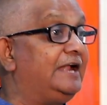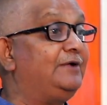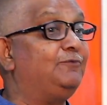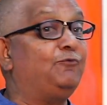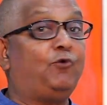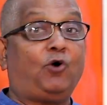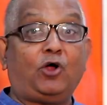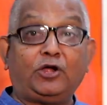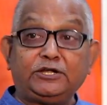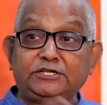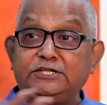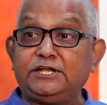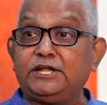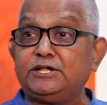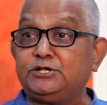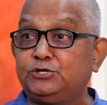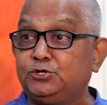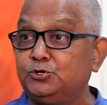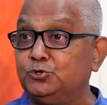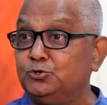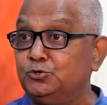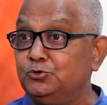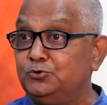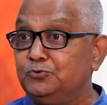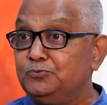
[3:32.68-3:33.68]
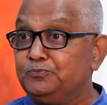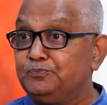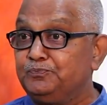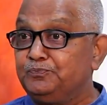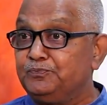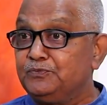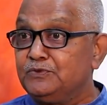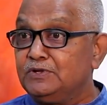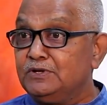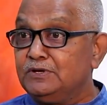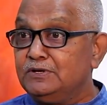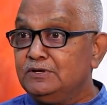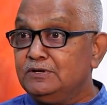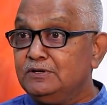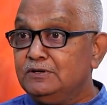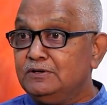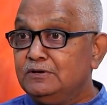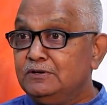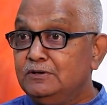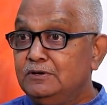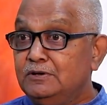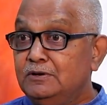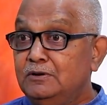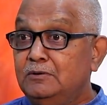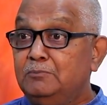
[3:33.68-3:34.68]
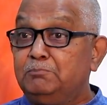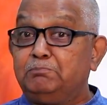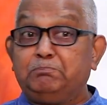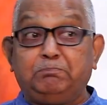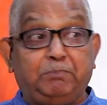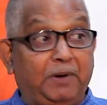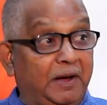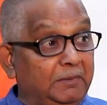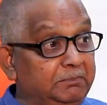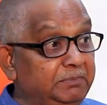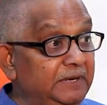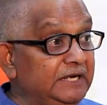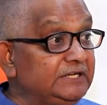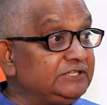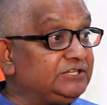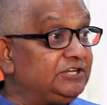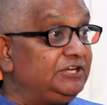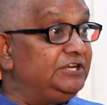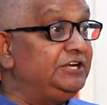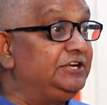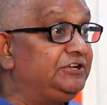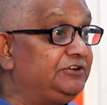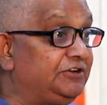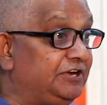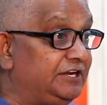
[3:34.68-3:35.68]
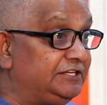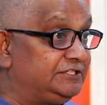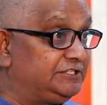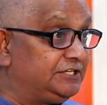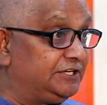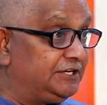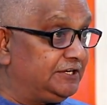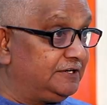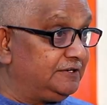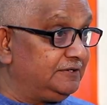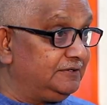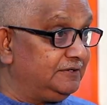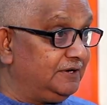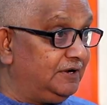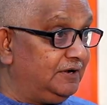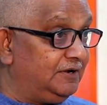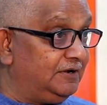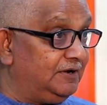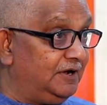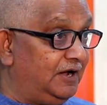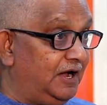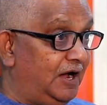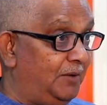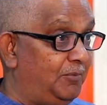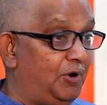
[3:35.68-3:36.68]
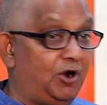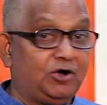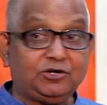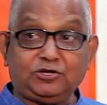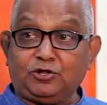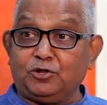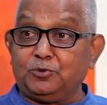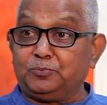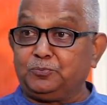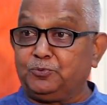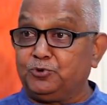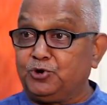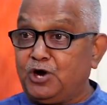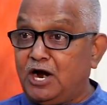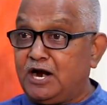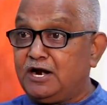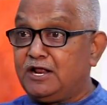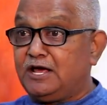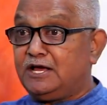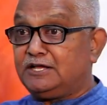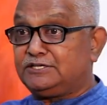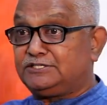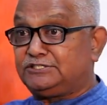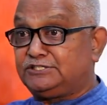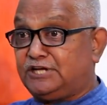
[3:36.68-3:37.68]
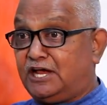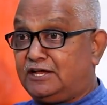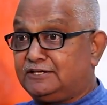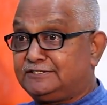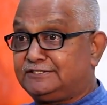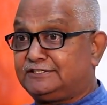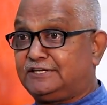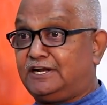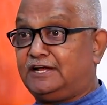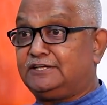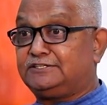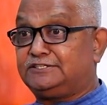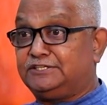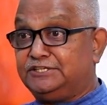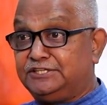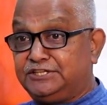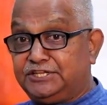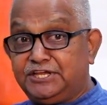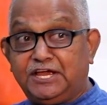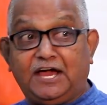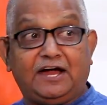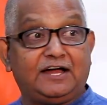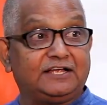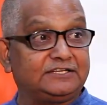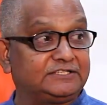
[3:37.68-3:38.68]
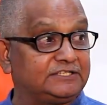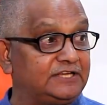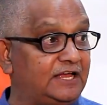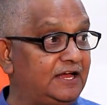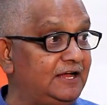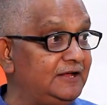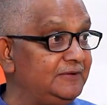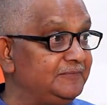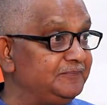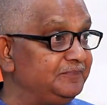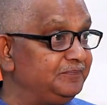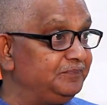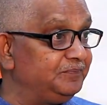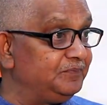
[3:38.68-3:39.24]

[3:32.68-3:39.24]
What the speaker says: and wanted to publish literature about our Puranas, Shastras, Itihasa